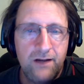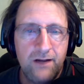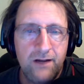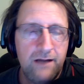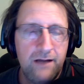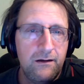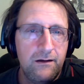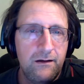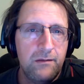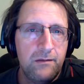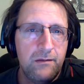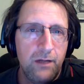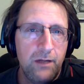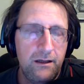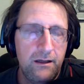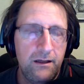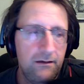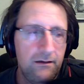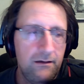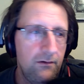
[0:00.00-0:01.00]
explain
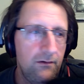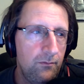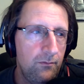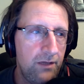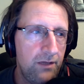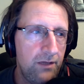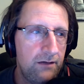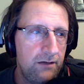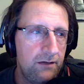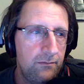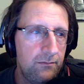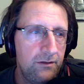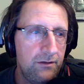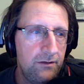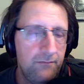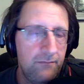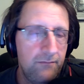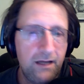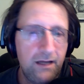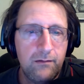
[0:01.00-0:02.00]
it a little better. But
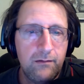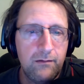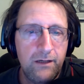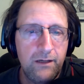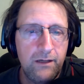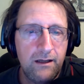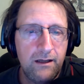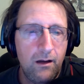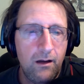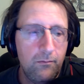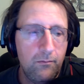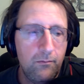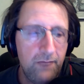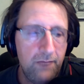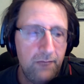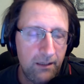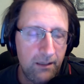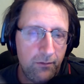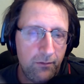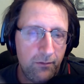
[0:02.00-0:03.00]
next week I'll
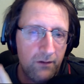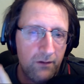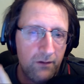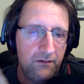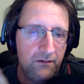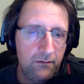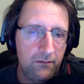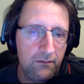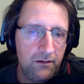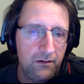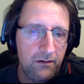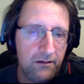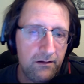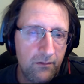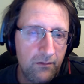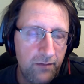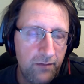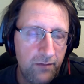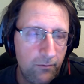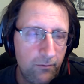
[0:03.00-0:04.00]
make a part 2 of this so
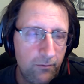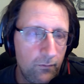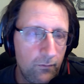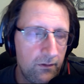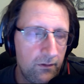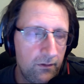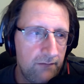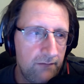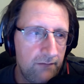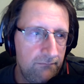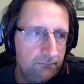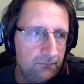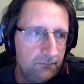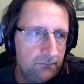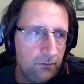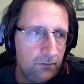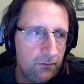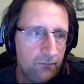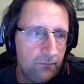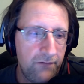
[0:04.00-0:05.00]
people
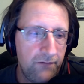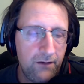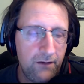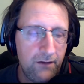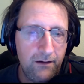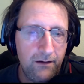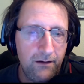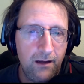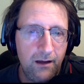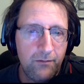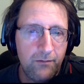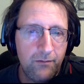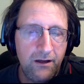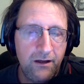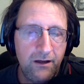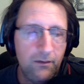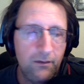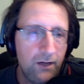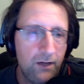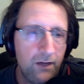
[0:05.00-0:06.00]
will figure it out. But
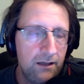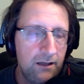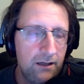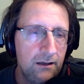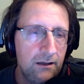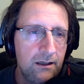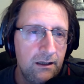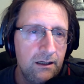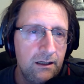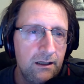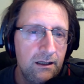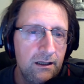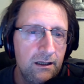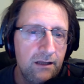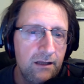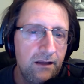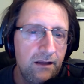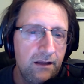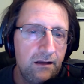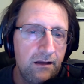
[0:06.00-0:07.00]
anyway,
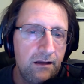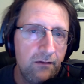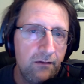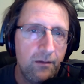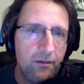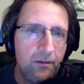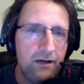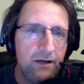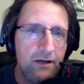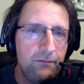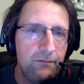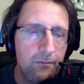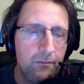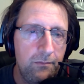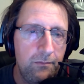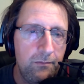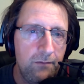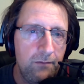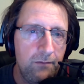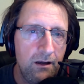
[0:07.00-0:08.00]
thanks everybody for
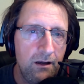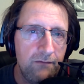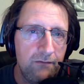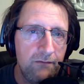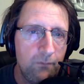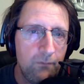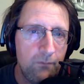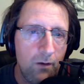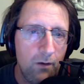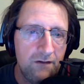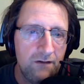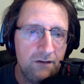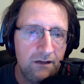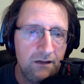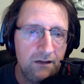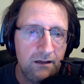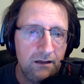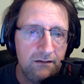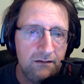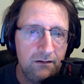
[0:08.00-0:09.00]
watching.
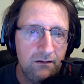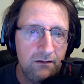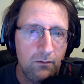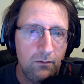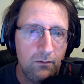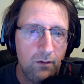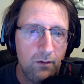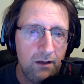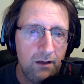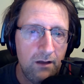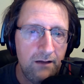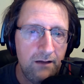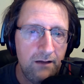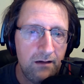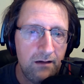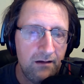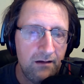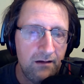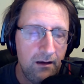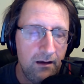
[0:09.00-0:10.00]
Until
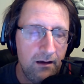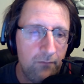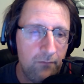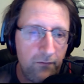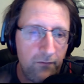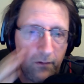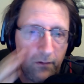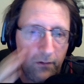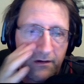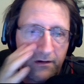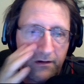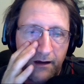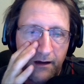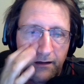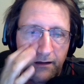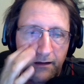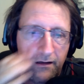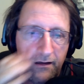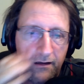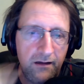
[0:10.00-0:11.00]
next time, Reverse
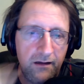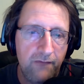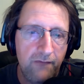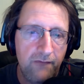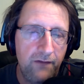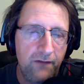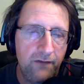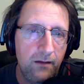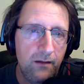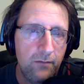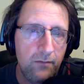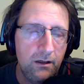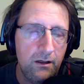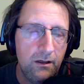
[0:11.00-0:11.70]
96 FM.